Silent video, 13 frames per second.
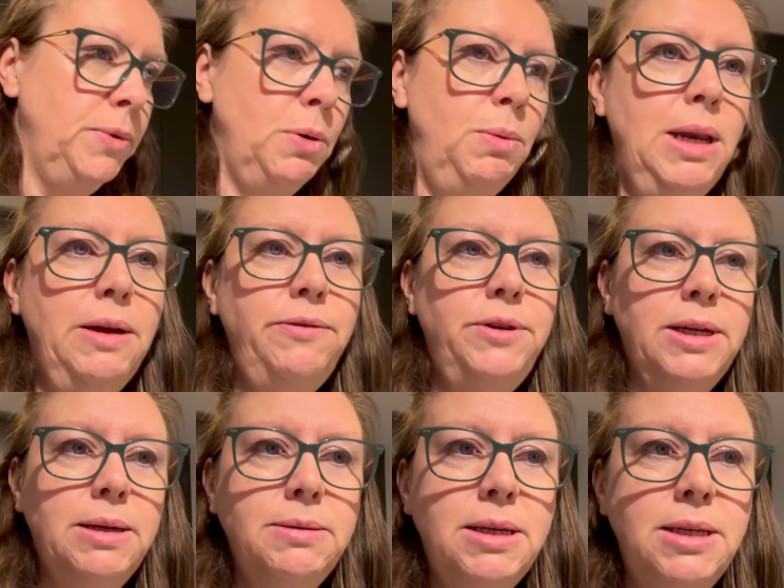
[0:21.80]
we left her
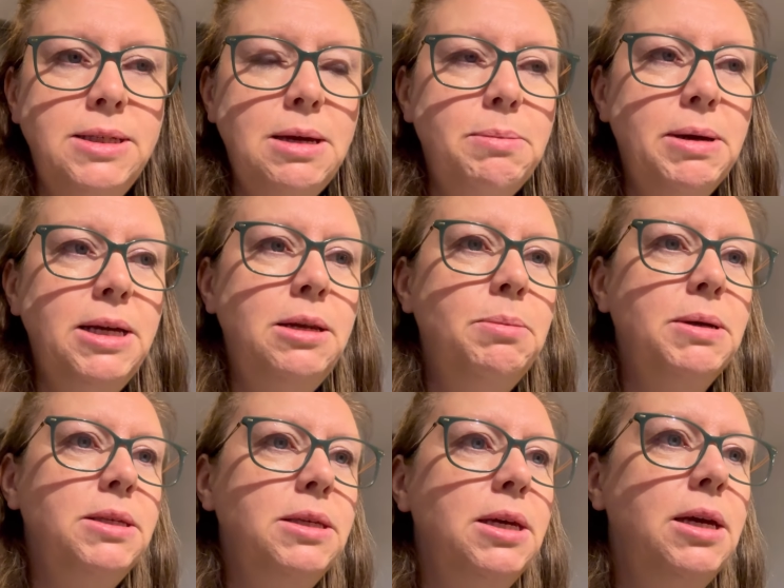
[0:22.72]
at 7 to get back in her
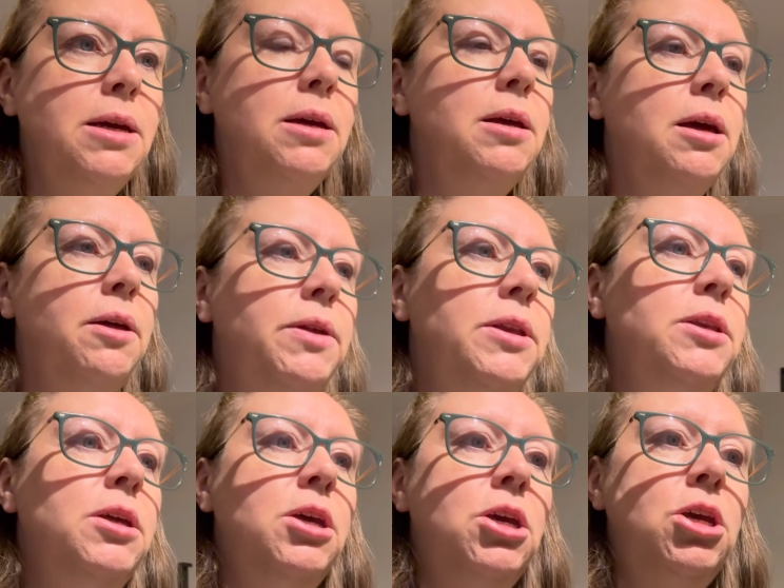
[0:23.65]
basket, and then
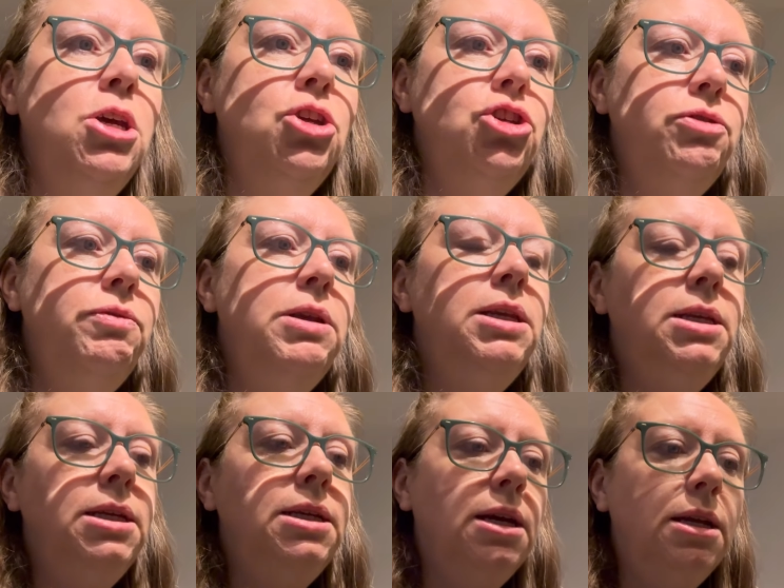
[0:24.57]
she really
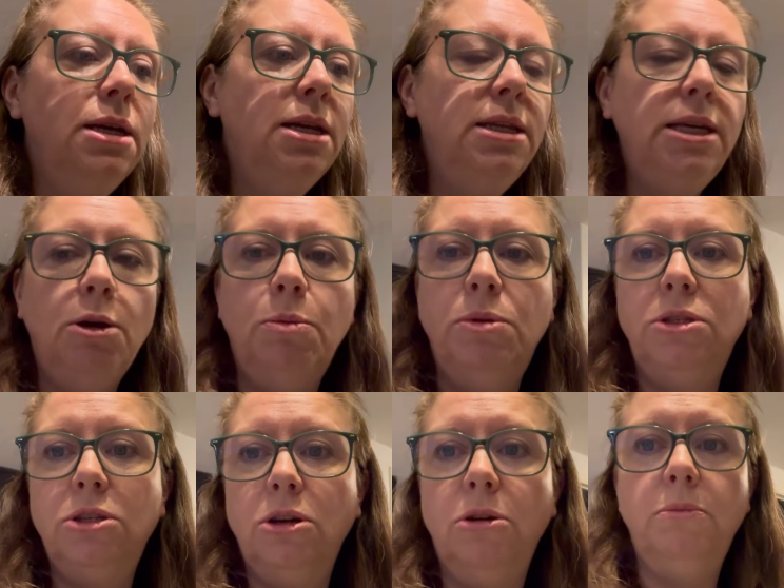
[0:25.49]
did kind of get up and
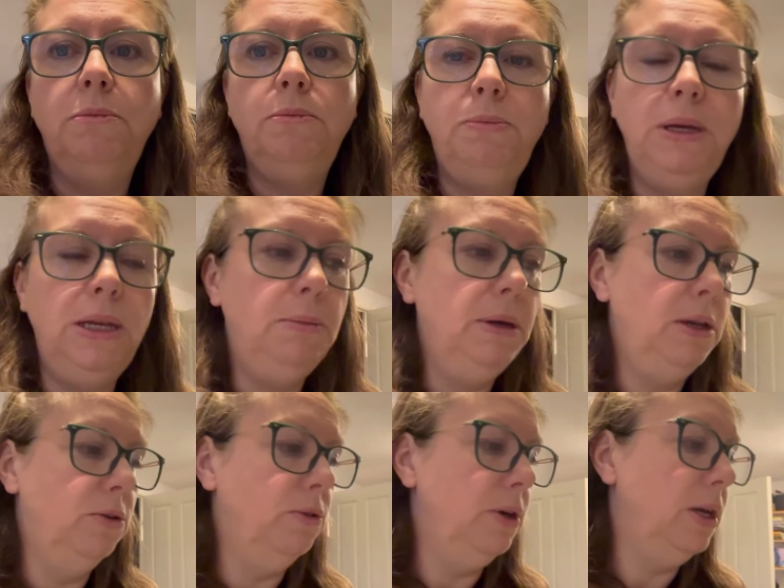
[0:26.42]
start being a bit
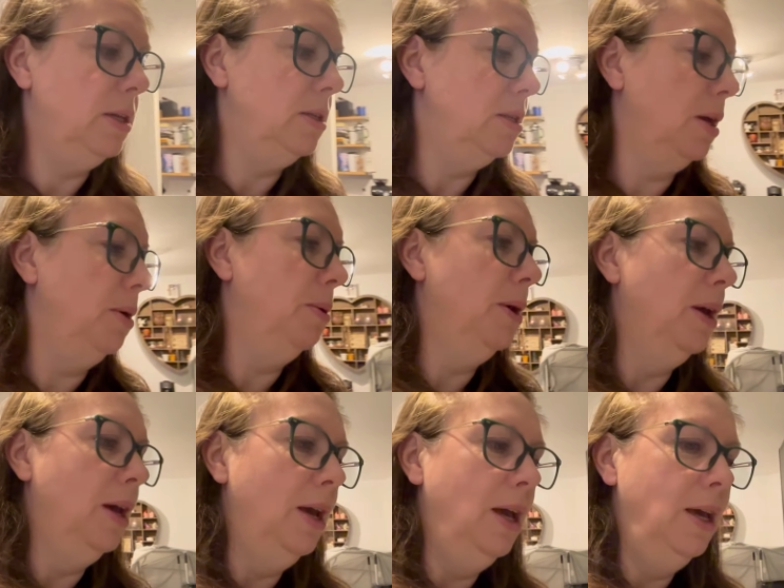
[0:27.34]
annoying.
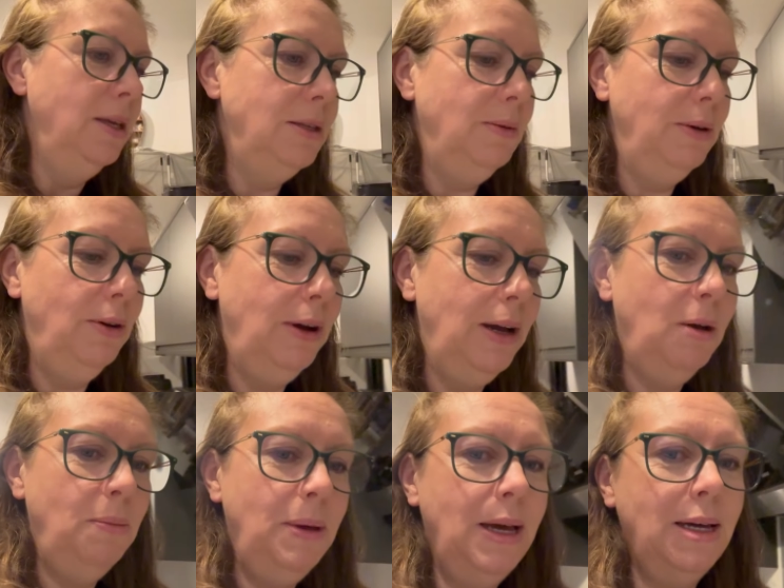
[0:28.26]
So I got out
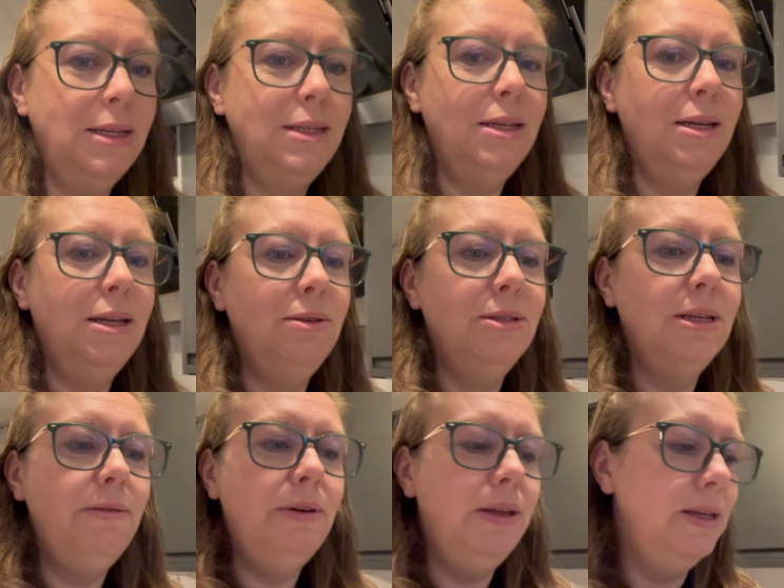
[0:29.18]
of bed and I was
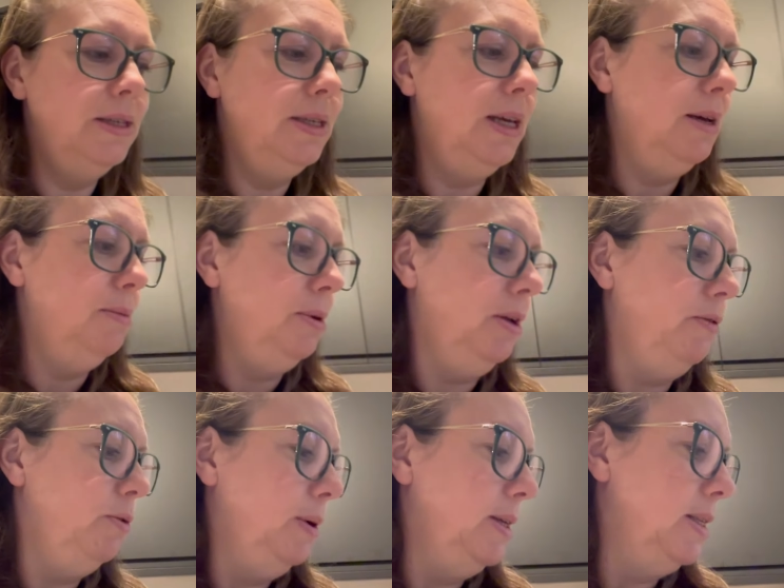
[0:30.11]
like, right, that's it. I mean, you have
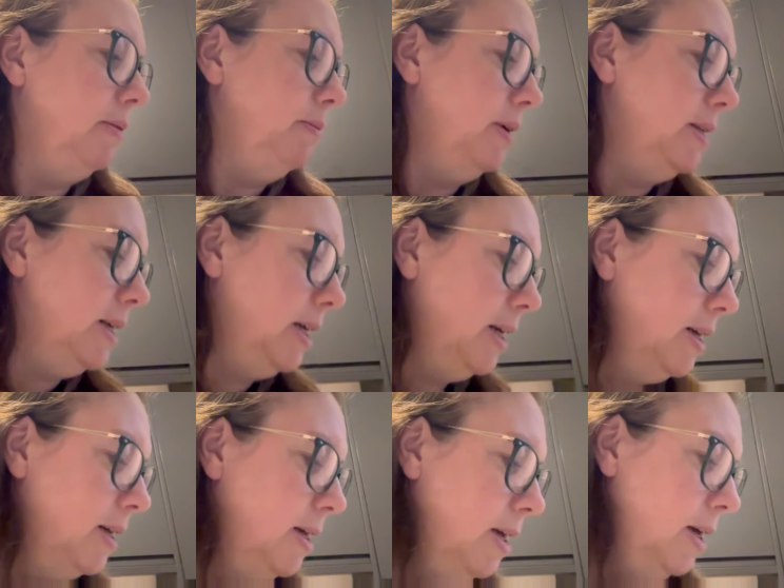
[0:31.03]
to wait till I'm ready.
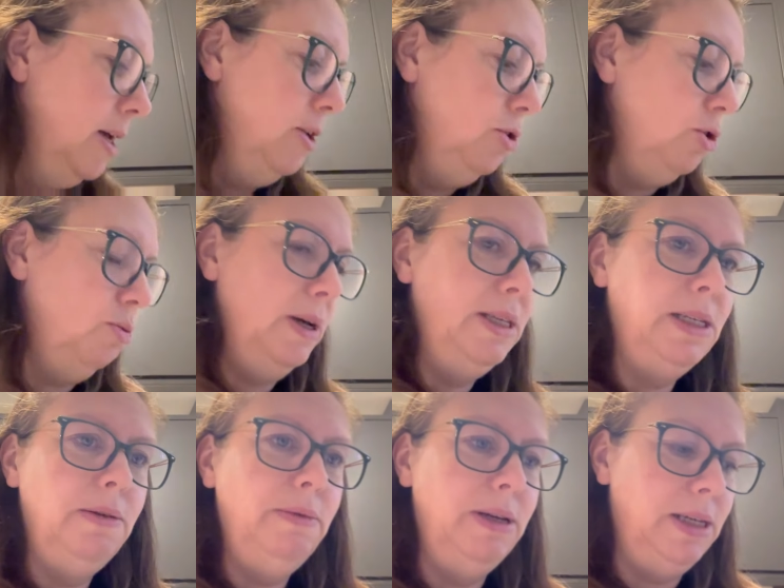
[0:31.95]
Just wait
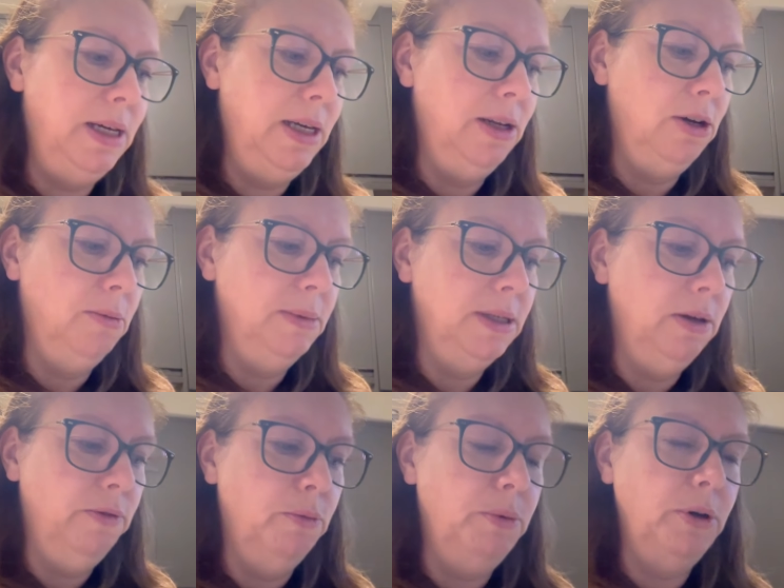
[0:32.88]
till I'm ready. And I got
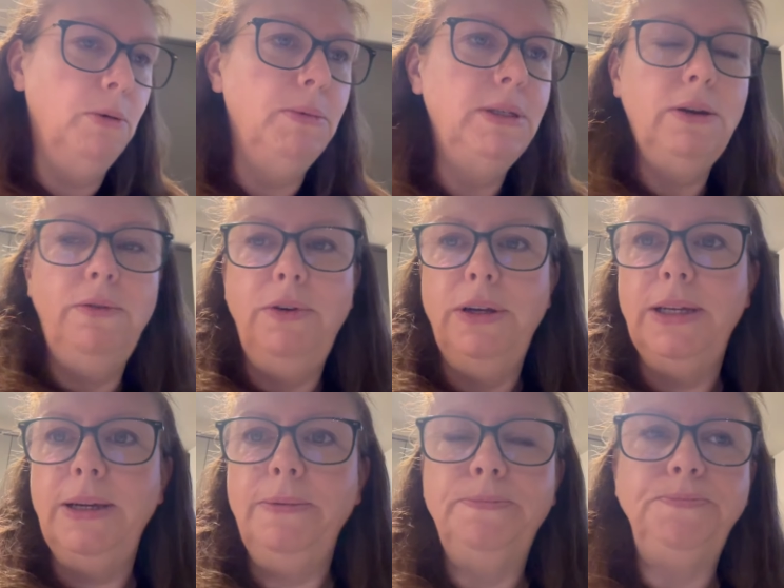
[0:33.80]
myself up and got myself ready.